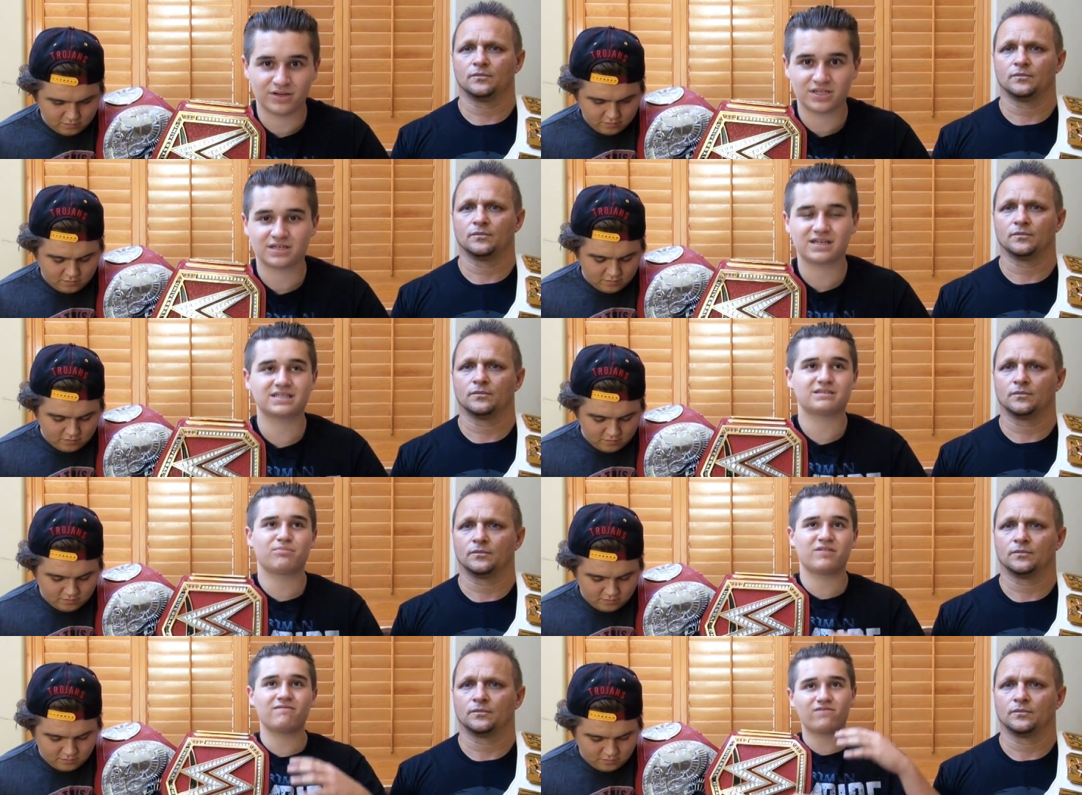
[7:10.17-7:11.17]

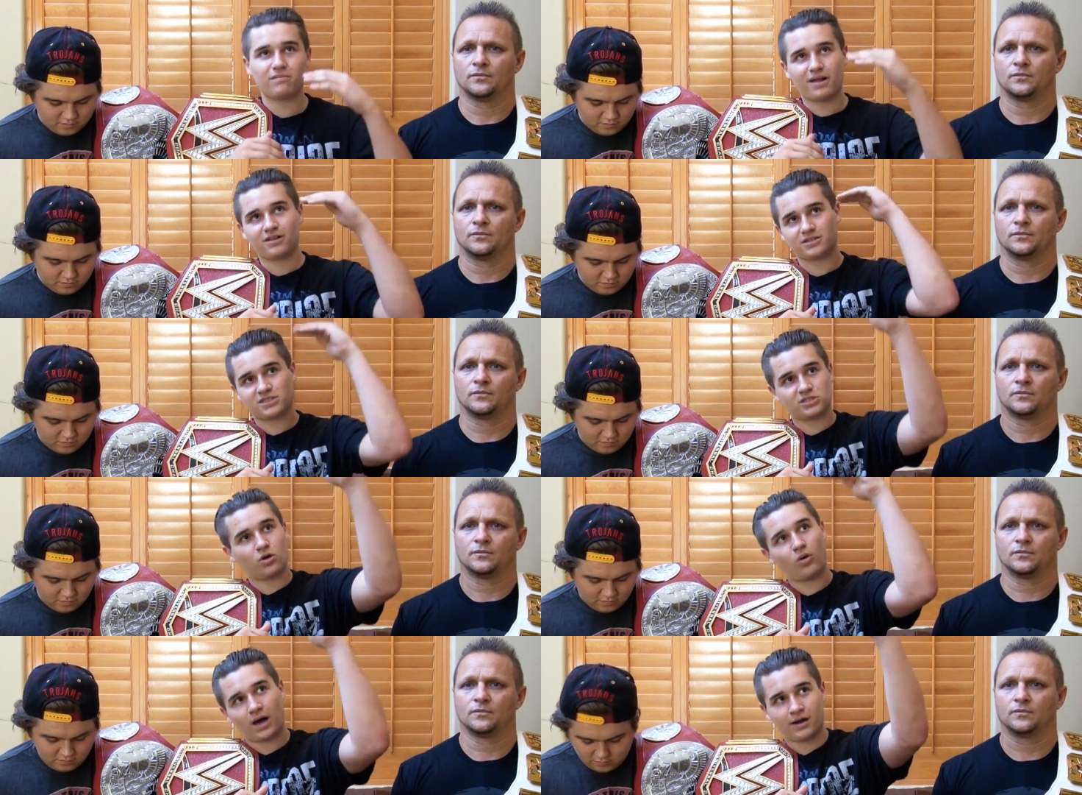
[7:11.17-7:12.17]
Speaker 1: Because Finn Balor's
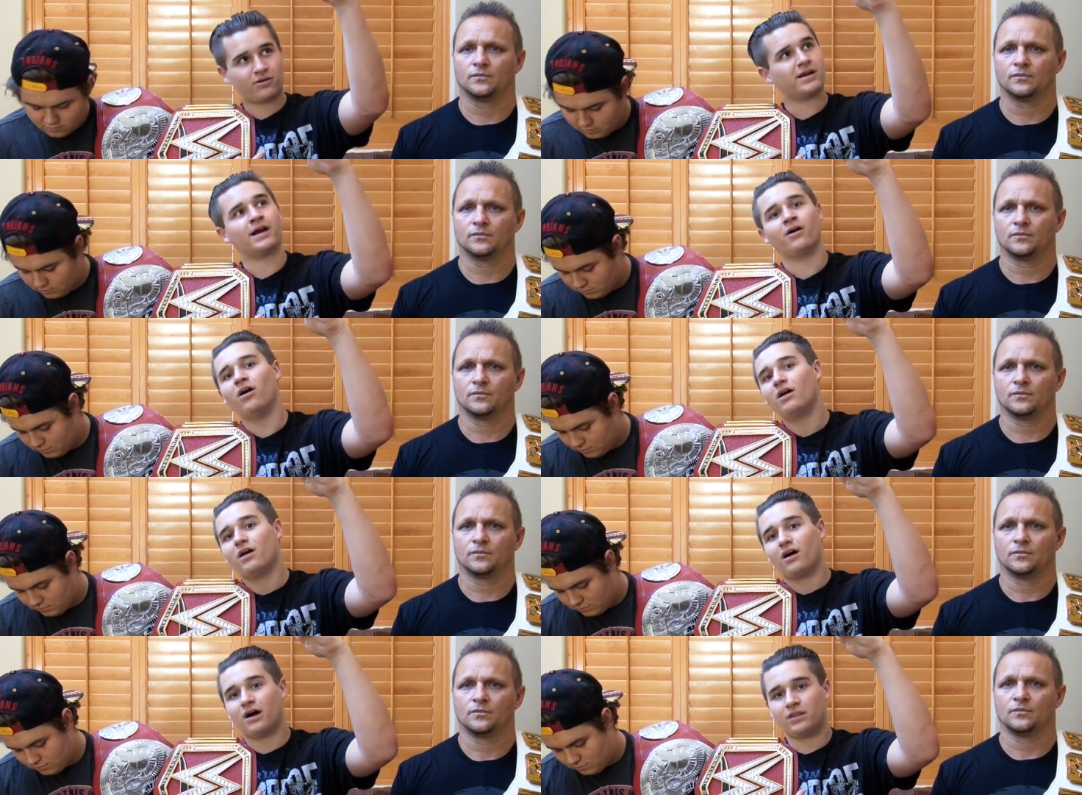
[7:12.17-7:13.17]
so high right now
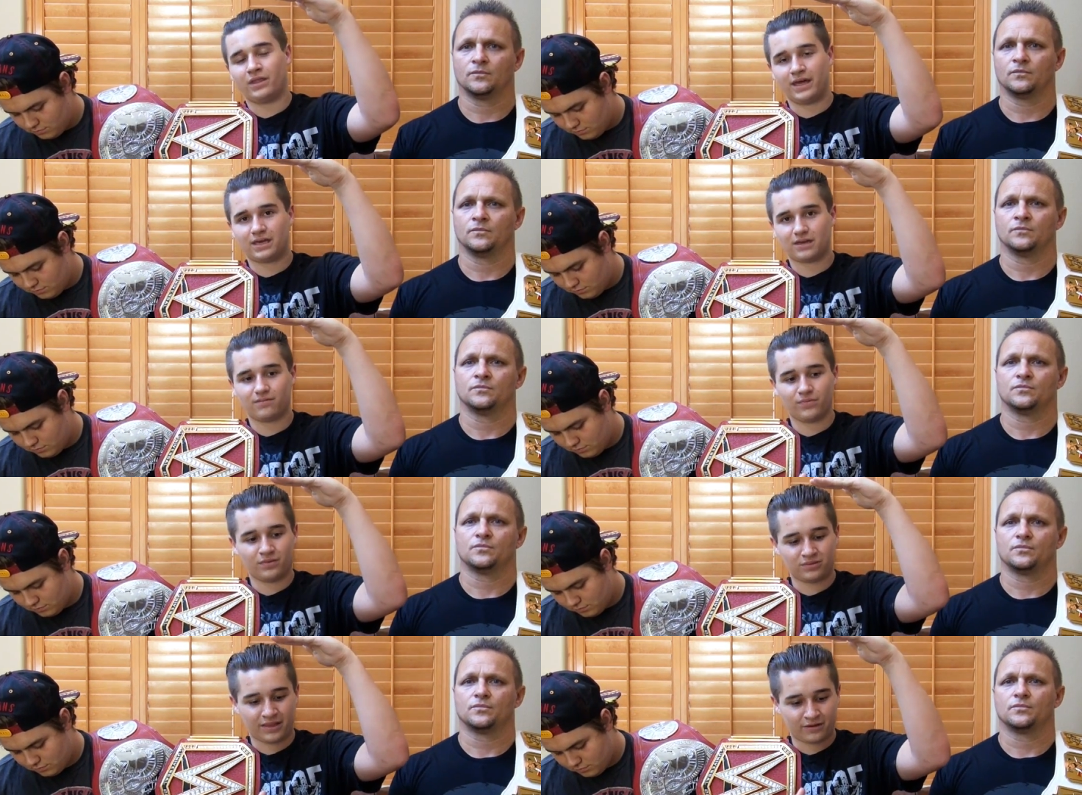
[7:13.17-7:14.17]
on
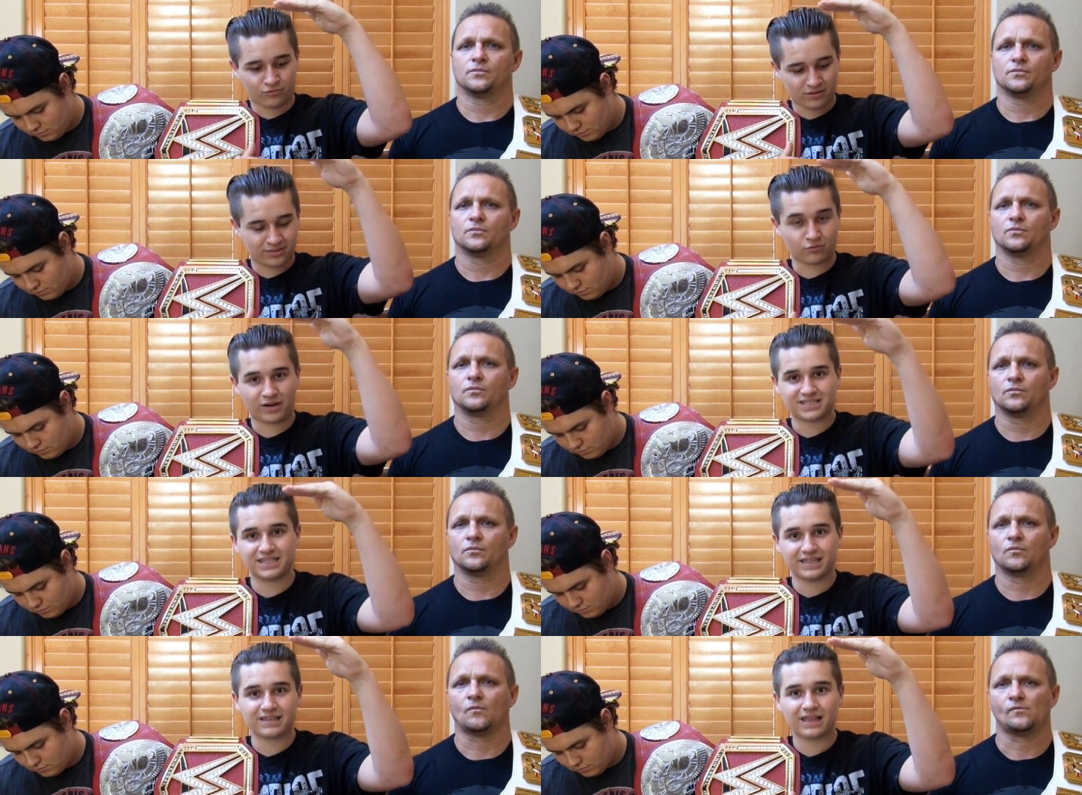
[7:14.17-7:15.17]
the
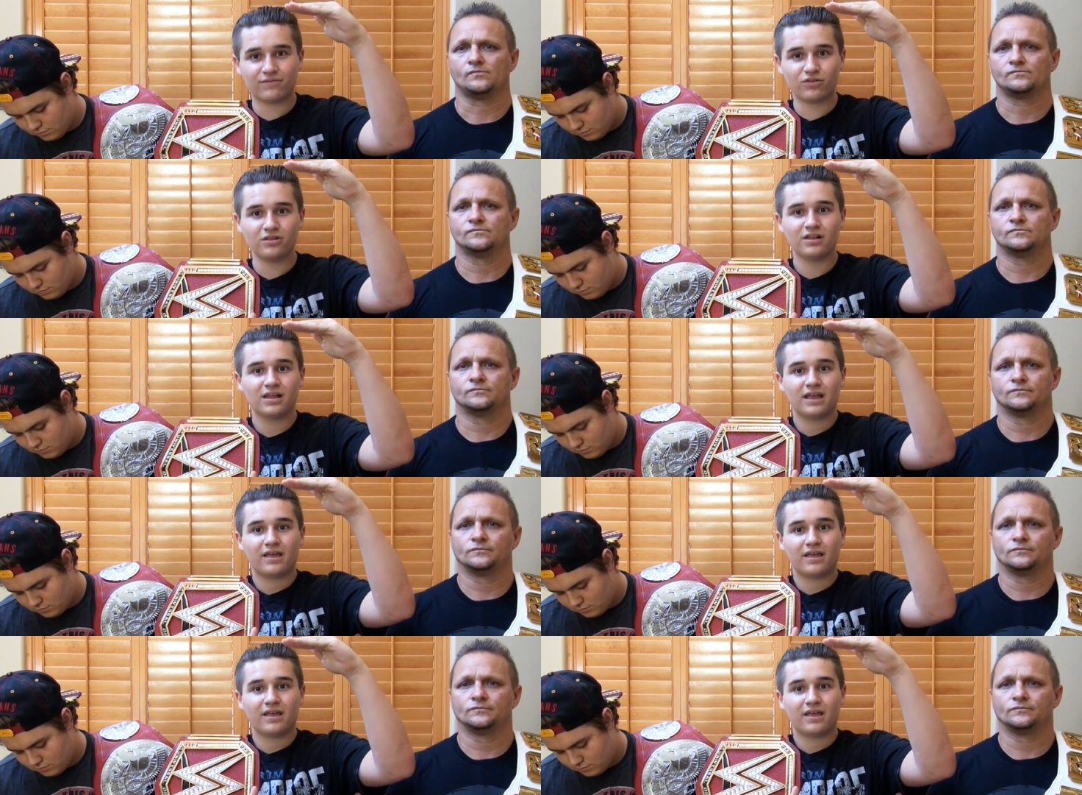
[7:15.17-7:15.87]
wrestling level